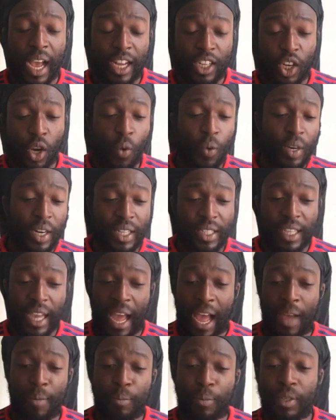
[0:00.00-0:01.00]
don't want it to
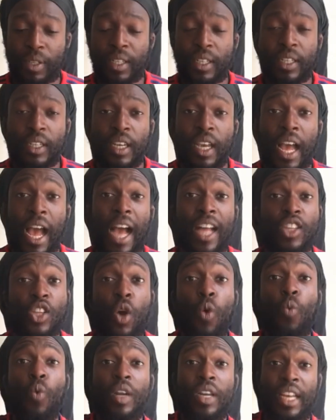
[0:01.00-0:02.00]
happen. I
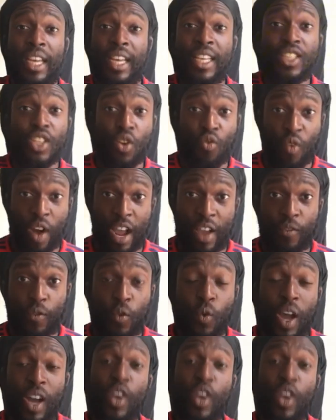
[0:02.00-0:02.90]
don't want his arrival.